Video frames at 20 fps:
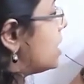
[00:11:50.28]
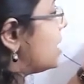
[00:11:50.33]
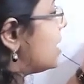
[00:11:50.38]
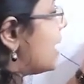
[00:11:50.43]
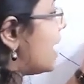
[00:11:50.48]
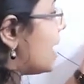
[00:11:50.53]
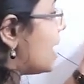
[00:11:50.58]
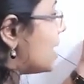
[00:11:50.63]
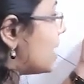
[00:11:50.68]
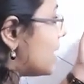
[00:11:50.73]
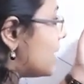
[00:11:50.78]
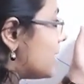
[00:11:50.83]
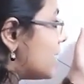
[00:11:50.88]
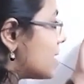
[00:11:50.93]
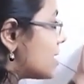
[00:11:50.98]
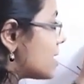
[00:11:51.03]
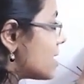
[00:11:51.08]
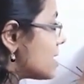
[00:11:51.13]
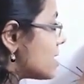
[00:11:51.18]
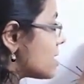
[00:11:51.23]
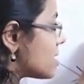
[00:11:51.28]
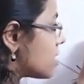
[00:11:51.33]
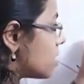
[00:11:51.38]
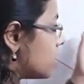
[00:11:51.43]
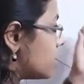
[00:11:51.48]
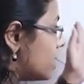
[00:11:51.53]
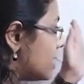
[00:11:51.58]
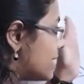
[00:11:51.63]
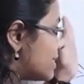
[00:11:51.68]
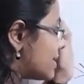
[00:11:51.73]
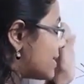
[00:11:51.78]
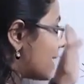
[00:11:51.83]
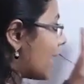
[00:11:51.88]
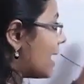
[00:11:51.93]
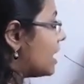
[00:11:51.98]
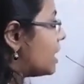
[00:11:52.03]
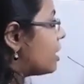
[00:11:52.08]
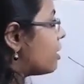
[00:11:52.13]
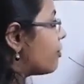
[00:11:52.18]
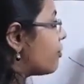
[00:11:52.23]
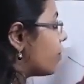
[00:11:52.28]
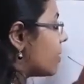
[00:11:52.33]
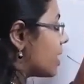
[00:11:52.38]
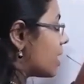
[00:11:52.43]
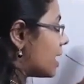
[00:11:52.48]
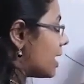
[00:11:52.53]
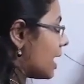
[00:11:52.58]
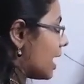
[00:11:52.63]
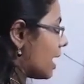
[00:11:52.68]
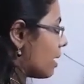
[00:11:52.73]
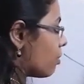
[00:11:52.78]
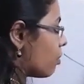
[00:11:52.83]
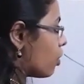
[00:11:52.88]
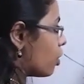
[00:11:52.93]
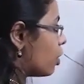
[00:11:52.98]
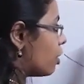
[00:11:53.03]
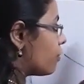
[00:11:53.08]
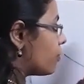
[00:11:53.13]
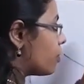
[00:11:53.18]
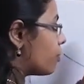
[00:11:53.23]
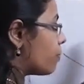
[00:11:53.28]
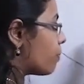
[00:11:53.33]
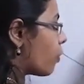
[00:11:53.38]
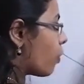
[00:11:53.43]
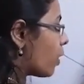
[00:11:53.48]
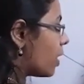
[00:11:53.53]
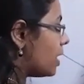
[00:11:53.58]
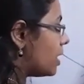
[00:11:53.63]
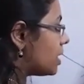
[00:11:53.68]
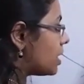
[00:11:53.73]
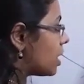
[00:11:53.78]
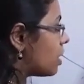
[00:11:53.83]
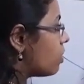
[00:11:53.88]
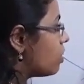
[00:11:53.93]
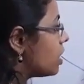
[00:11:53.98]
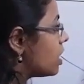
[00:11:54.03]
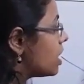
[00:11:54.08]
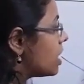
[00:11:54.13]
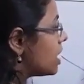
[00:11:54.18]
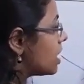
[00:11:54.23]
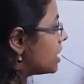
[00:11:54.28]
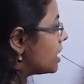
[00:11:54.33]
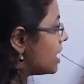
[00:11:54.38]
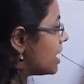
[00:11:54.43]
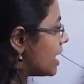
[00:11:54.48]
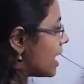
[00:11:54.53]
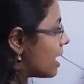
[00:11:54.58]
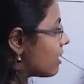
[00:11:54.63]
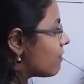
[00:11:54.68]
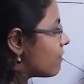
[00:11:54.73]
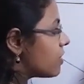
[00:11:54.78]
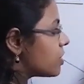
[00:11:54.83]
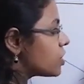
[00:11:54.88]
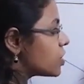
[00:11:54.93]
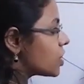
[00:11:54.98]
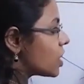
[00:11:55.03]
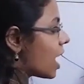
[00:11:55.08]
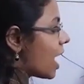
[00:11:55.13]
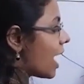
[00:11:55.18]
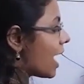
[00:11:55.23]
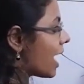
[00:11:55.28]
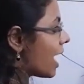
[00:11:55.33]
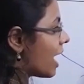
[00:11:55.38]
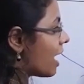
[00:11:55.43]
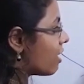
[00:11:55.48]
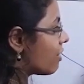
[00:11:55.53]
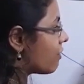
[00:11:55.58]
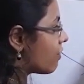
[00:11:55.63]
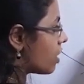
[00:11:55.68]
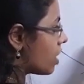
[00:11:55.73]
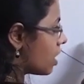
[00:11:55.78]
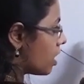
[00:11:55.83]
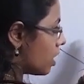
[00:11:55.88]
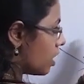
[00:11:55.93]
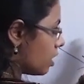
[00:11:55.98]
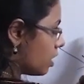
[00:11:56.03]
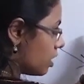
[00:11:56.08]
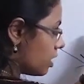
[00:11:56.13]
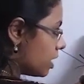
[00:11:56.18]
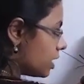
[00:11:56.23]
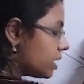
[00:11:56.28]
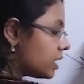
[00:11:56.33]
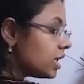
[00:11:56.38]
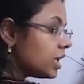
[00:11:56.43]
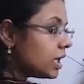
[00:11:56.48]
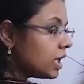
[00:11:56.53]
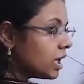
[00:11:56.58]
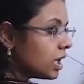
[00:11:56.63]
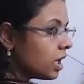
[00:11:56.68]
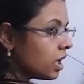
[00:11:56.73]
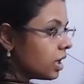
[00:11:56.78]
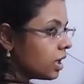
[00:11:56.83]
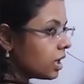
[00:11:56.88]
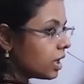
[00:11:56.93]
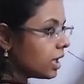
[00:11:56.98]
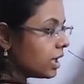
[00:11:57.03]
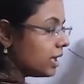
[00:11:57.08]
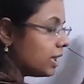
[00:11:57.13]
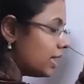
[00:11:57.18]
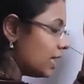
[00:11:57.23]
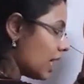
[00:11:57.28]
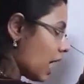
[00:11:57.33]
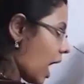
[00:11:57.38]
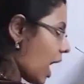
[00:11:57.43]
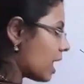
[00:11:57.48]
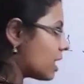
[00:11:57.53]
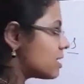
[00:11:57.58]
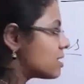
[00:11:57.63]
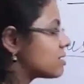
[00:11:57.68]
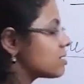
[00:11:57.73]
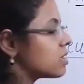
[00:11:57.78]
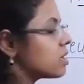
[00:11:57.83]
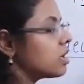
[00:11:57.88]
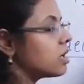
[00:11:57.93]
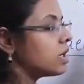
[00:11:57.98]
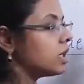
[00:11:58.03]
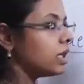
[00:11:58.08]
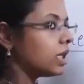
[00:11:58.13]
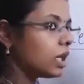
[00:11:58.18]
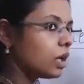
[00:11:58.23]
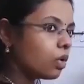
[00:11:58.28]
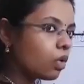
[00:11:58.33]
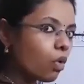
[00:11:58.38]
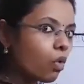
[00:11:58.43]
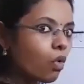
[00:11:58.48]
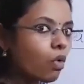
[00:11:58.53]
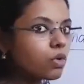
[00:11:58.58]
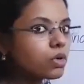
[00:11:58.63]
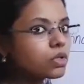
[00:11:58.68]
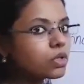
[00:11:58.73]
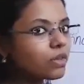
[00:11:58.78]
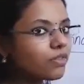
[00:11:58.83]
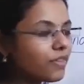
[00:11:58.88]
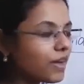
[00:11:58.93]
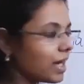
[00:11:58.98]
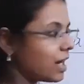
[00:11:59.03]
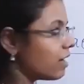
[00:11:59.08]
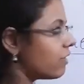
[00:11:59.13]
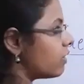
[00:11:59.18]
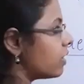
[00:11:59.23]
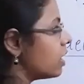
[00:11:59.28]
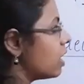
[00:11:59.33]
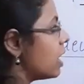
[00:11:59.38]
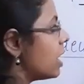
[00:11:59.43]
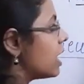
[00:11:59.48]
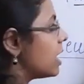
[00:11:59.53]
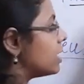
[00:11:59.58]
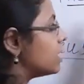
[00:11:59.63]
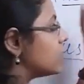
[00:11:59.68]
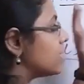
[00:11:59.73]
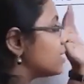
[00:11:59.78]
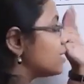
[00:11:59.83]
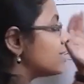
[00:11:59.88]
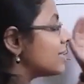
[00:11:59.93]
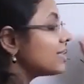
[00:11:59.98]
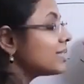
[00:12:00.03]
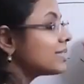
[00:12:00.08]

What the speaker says: tell that this is the scientific name, or you have to point out the name which I have written here in the answer, in the notes or wherever. This is the